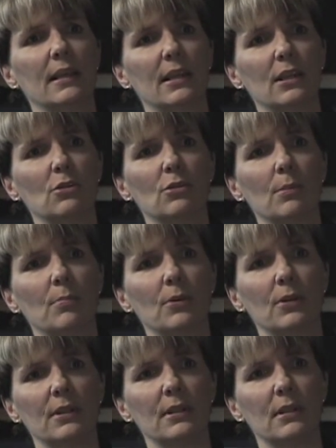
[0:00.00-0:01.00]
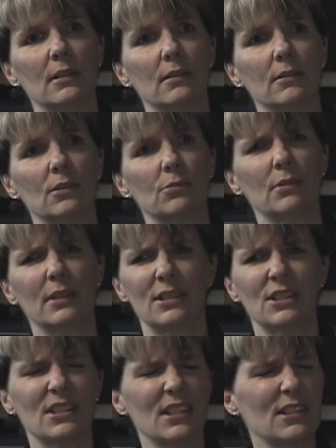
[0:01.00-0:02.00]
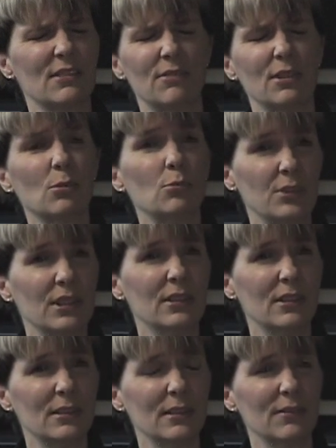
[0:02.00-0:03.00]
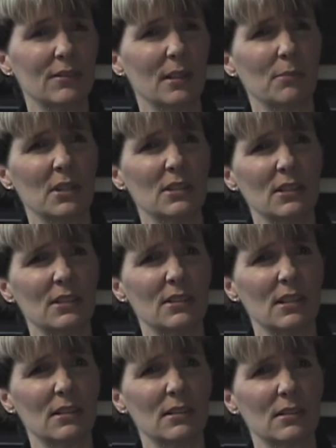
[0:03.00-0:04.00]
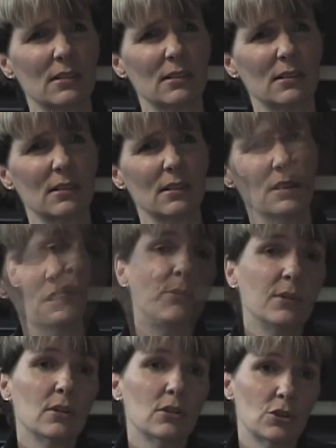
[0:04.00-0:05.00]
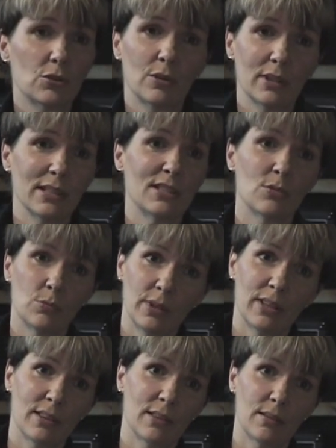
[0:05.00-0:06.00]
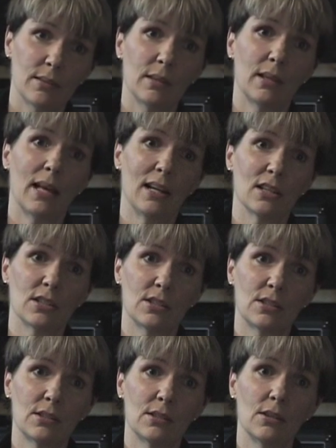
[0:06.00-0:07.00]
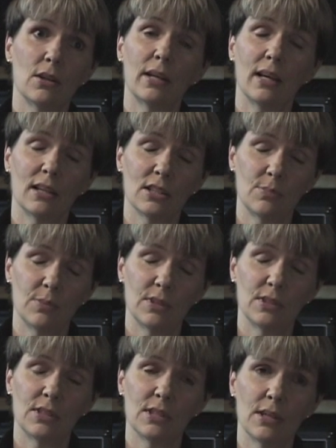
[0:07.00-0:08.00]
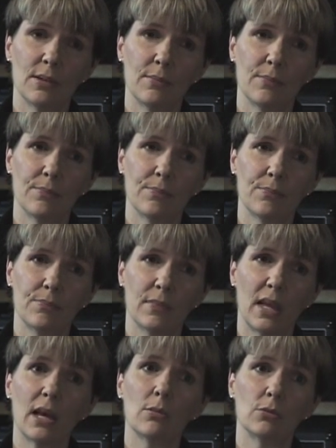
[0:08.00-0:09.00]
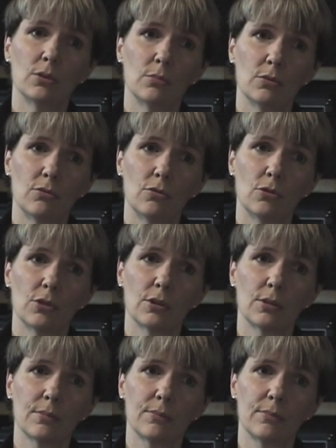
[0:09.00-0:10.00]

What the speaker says: get a grip on it just doesn't feel real, if that makes any sense. I've been on shortlist with Alice, not Alice, but Atwood before.